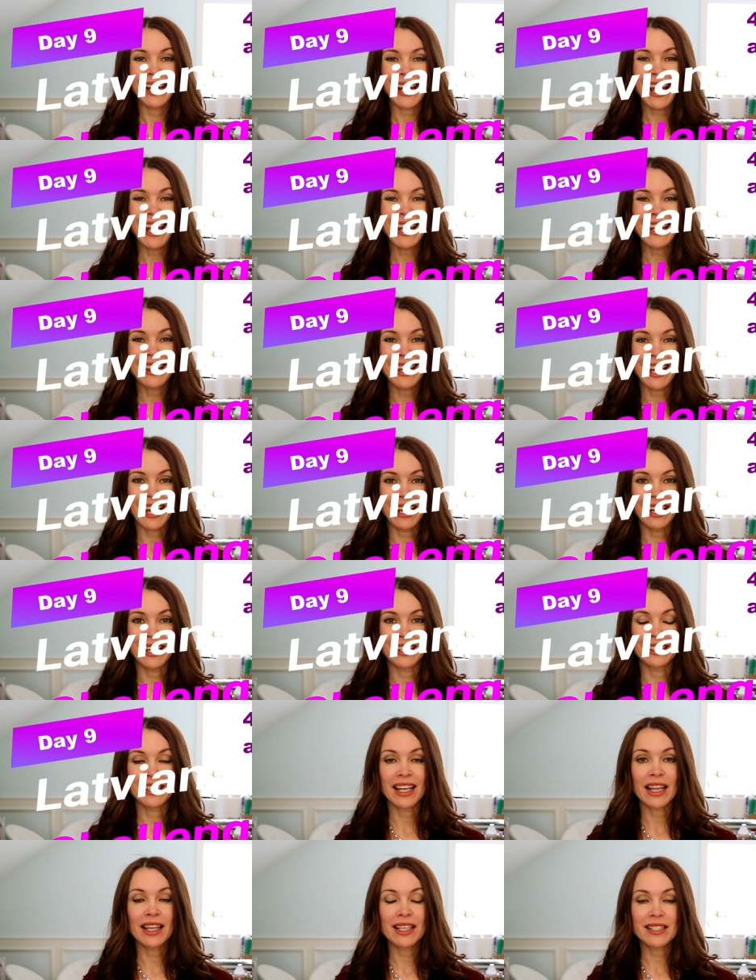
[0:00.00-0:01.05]
Hey
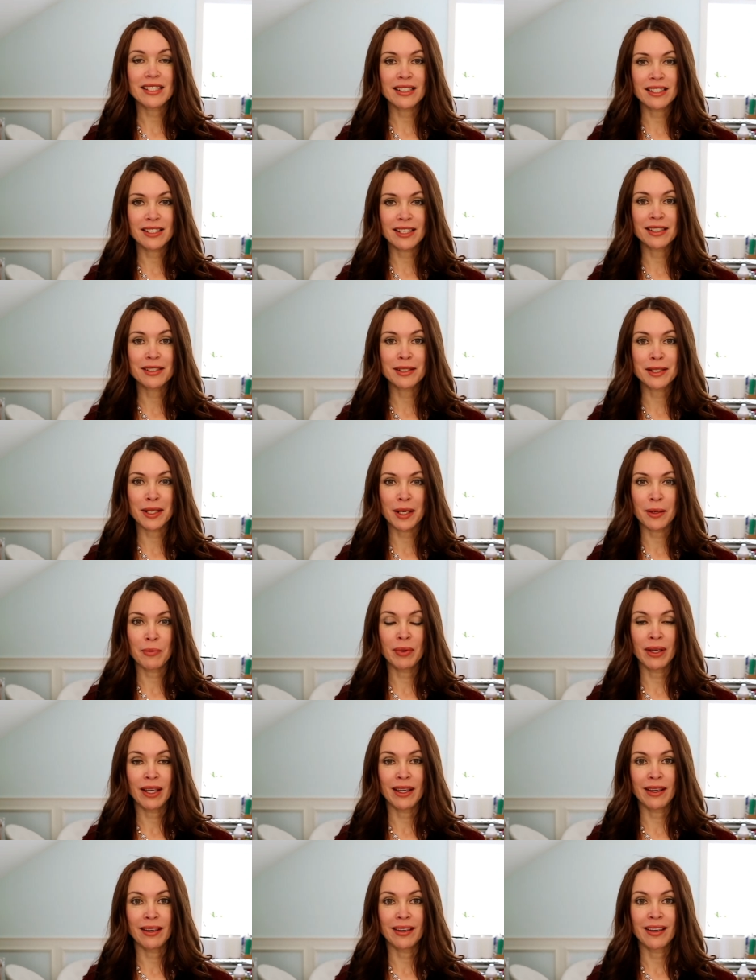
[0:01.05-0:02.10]
there, this is Ilze
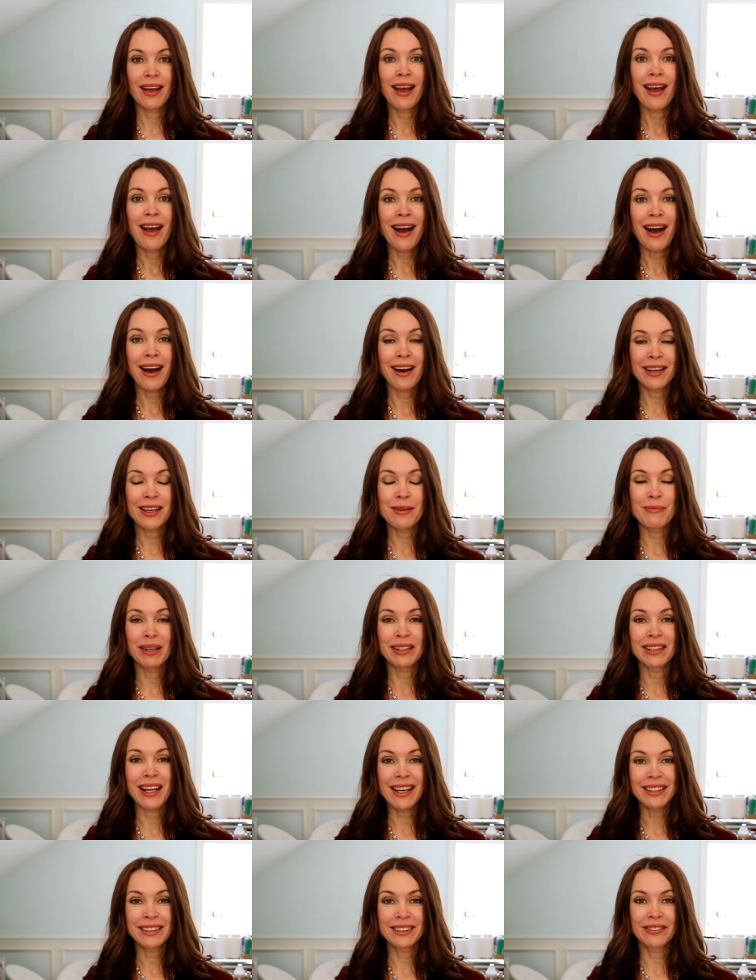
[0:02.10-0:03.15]
Be. I am a
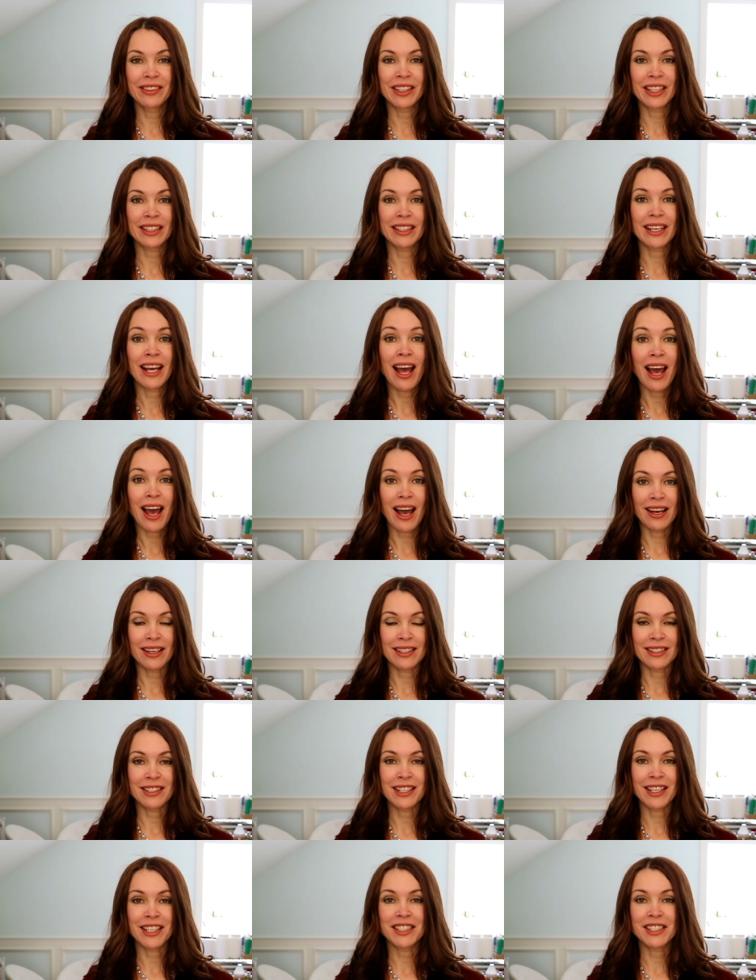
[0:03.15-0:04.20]
Latvian
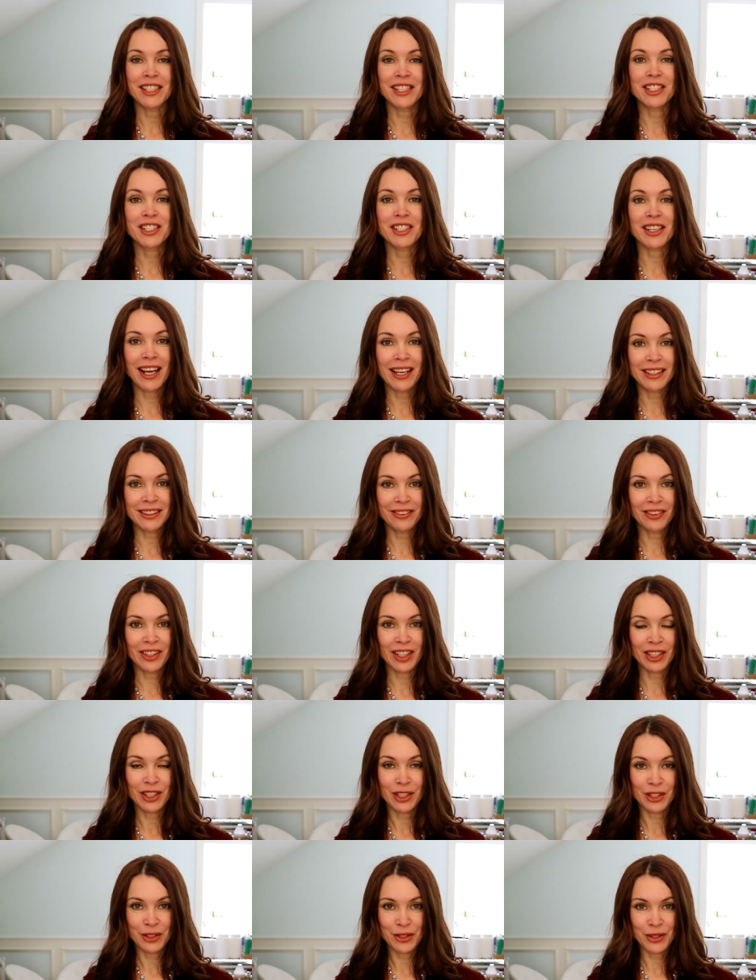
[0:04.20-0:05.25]
and I teach
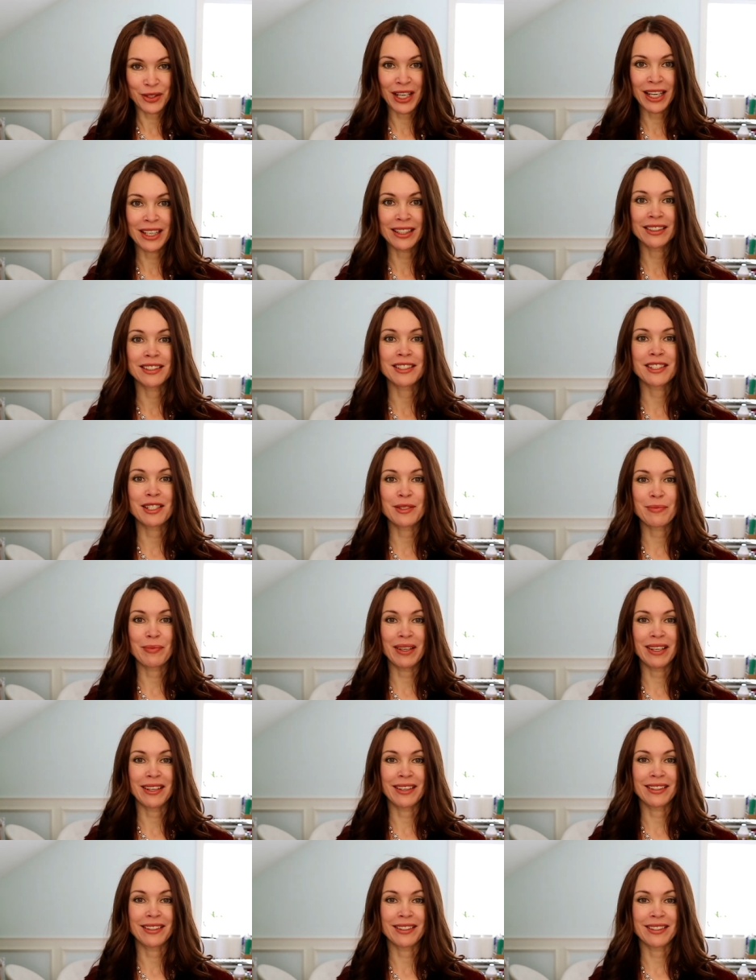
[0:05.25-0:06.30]
Latvian to English
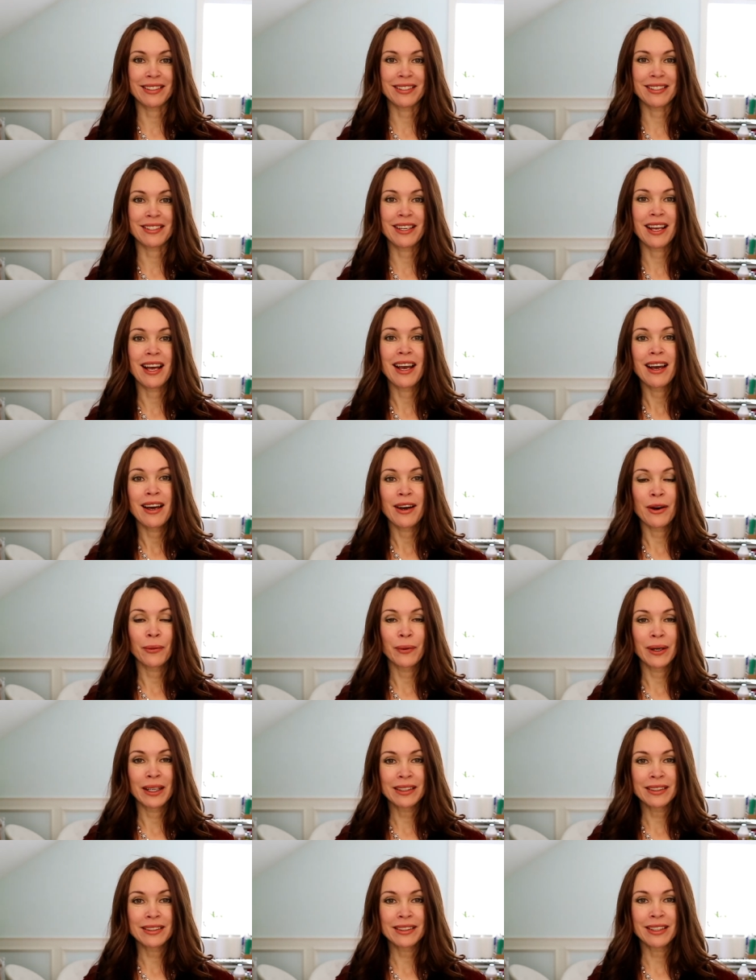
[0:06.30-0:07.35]
speakers.
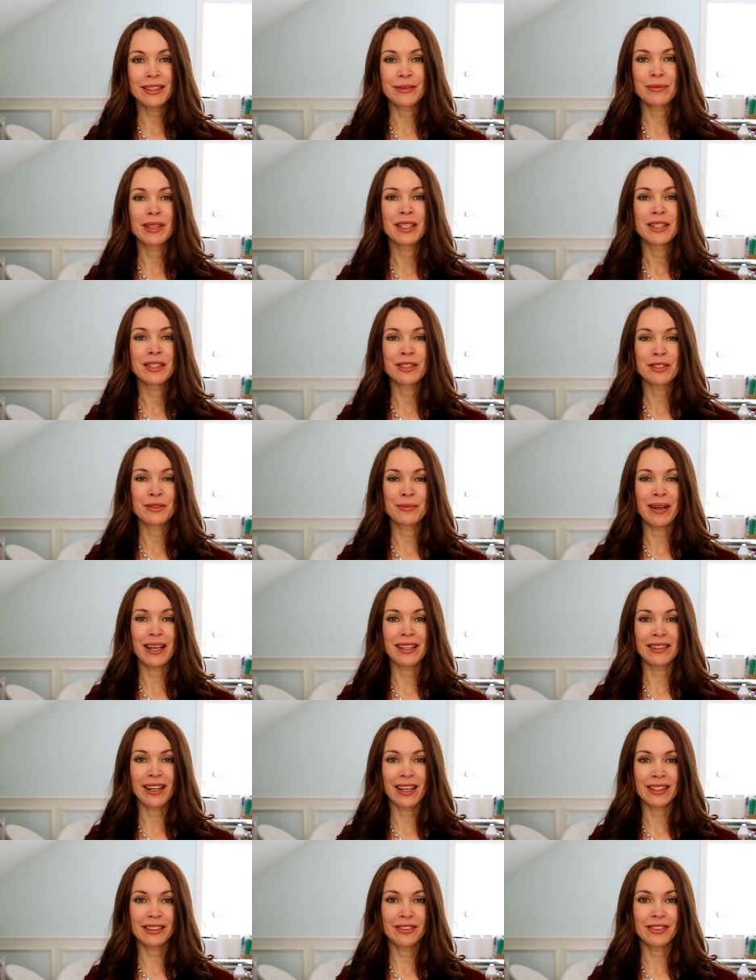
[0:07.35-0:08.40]
Welcome to my
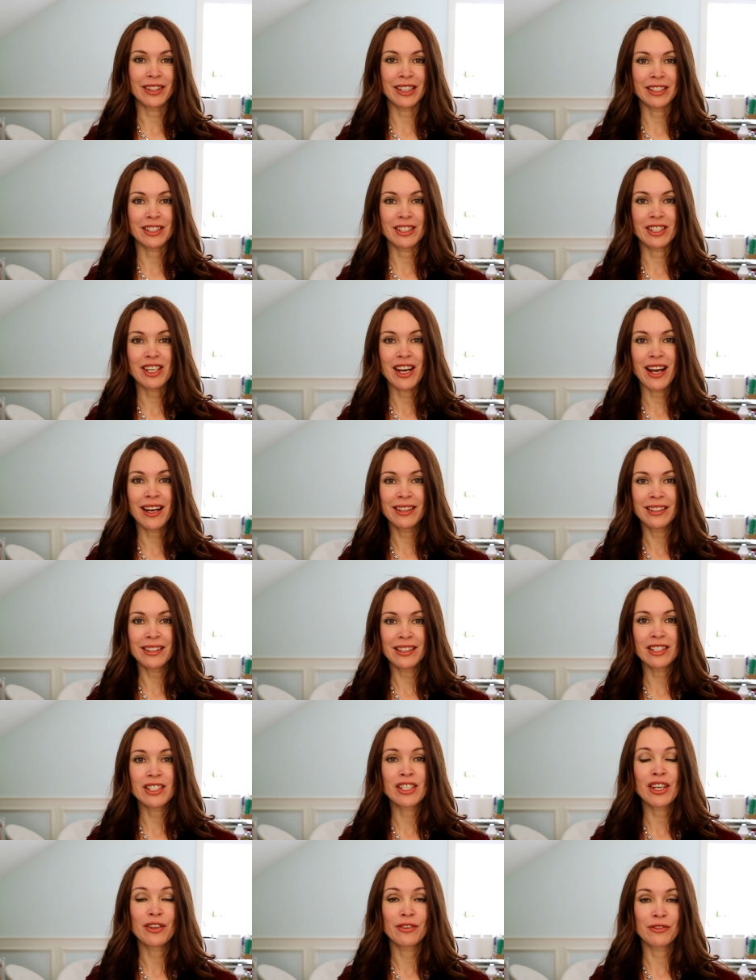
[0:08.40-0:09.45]
Latvian
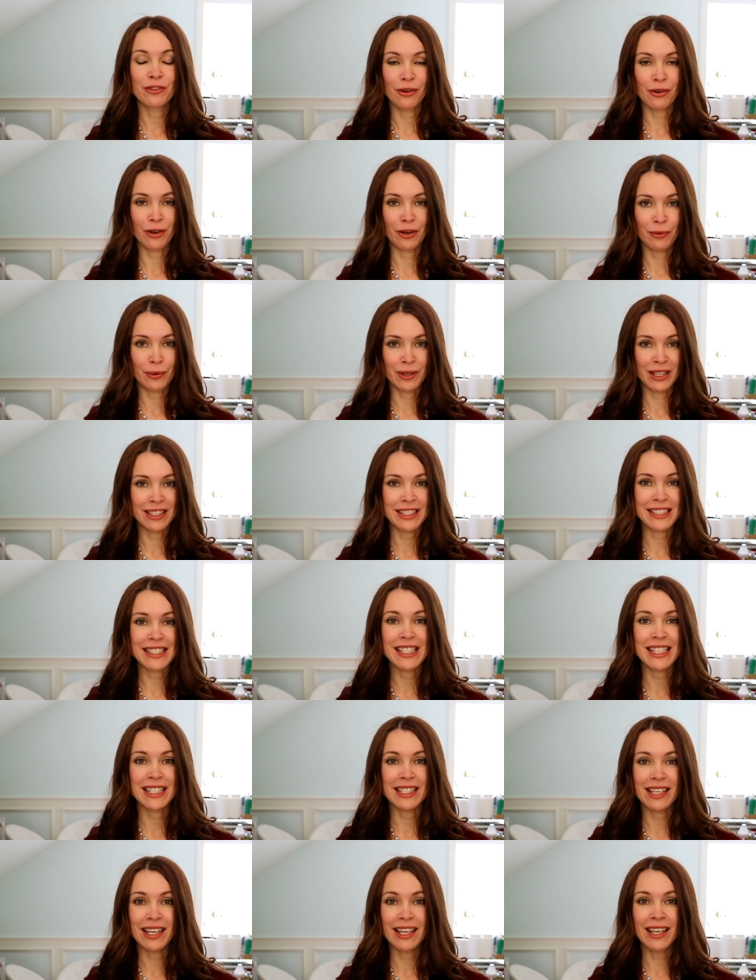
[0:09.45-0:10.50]
challenge, four words
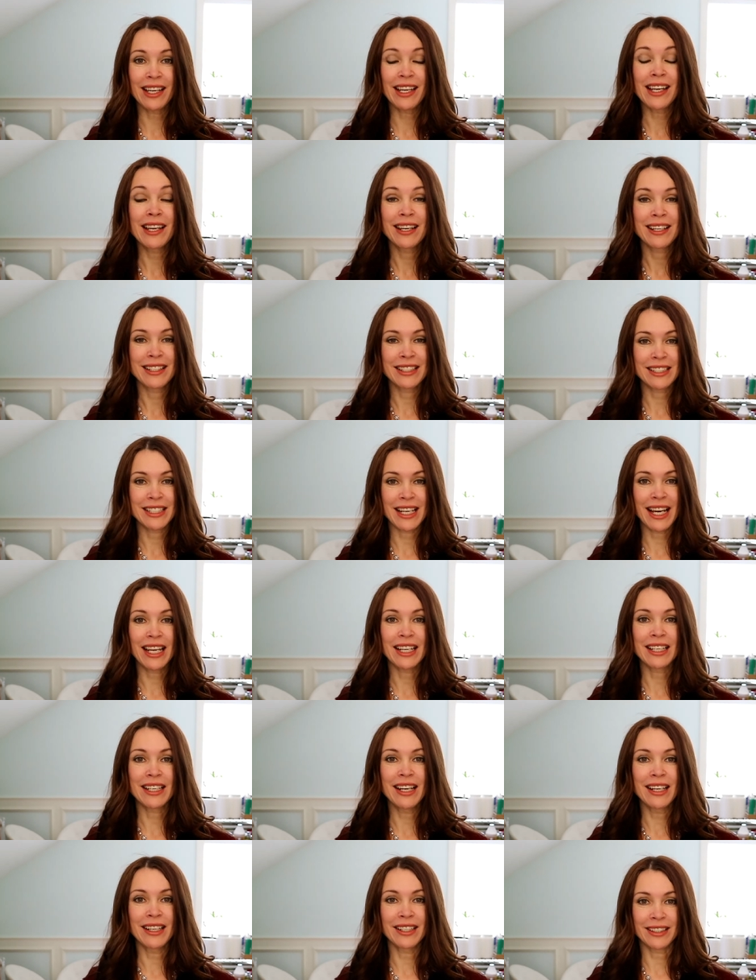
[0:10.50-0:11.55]
a day,
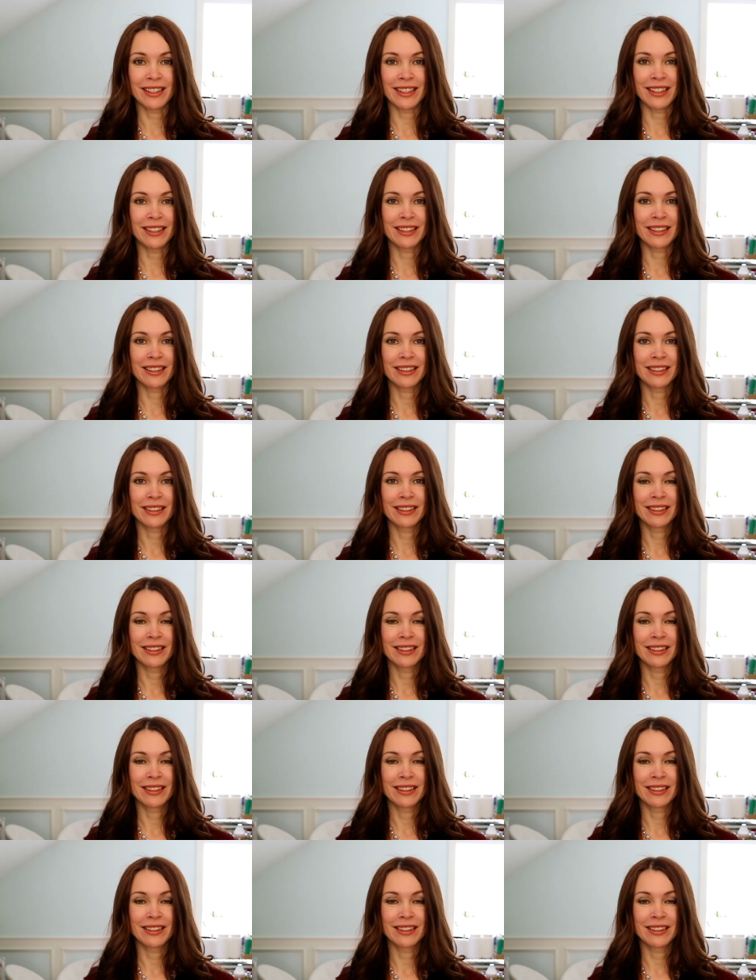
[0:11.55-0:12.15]
day 9.